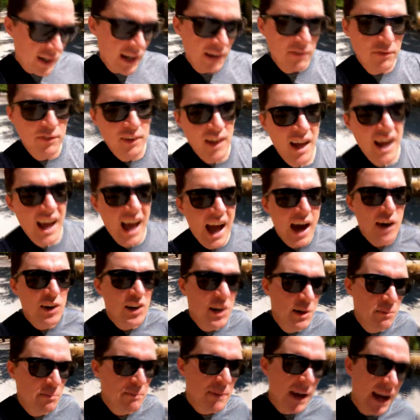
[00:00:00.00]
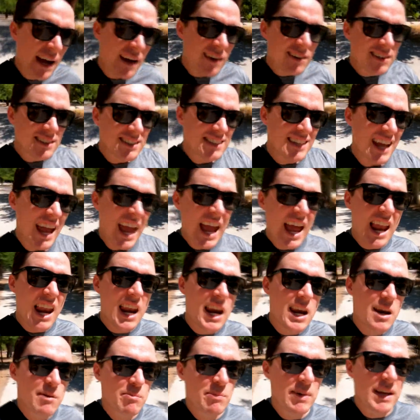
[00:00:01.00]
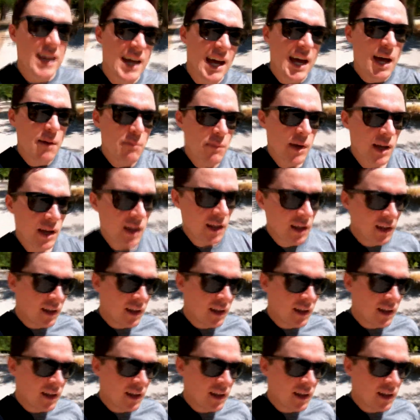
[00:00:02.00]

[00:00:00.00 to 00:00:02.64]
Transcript: I fly out at about 10 p.m.